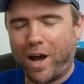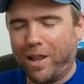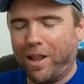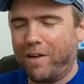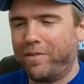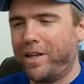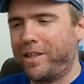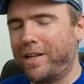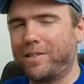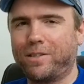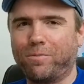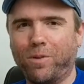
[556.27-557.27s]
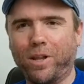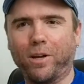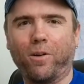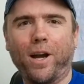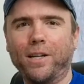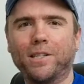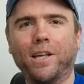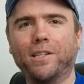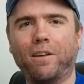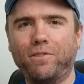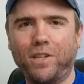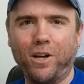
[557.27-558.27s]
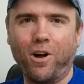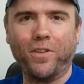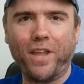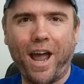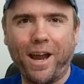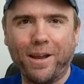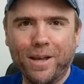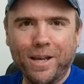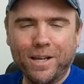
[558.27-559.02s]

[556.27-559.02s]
I love it. That's one of the greatest things I've seen all day.